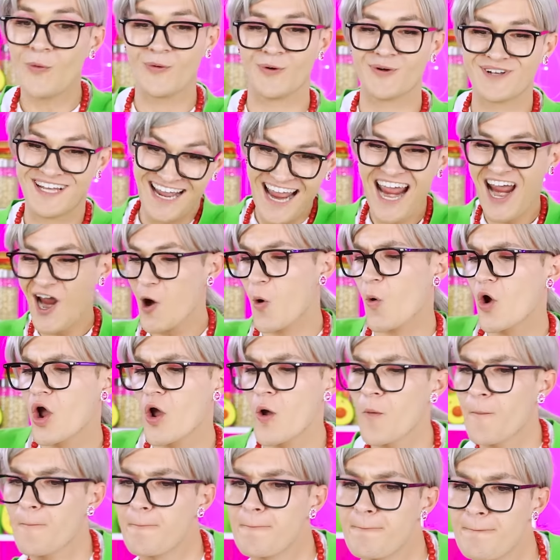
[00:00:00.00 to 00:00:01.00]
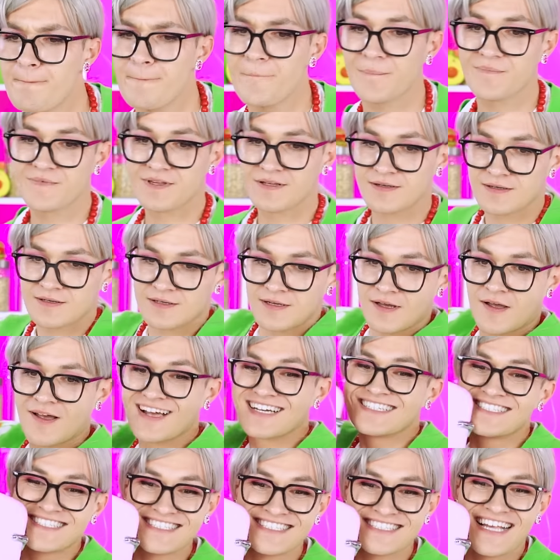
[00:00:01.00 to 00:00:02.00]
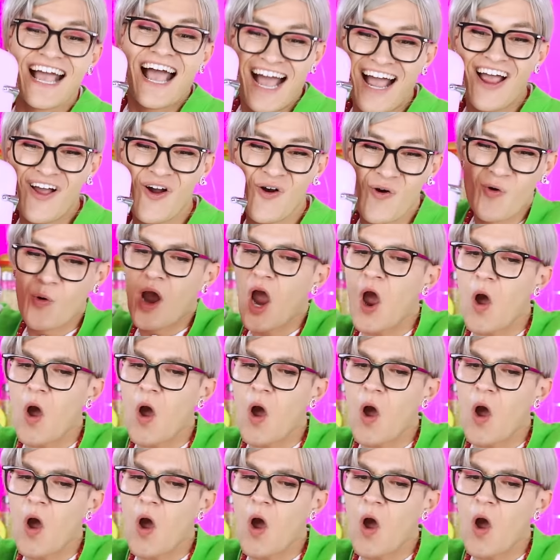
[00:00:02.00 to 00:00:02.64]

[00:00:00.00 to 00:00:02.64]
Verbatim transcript: And now, we'll need to freezy freeze.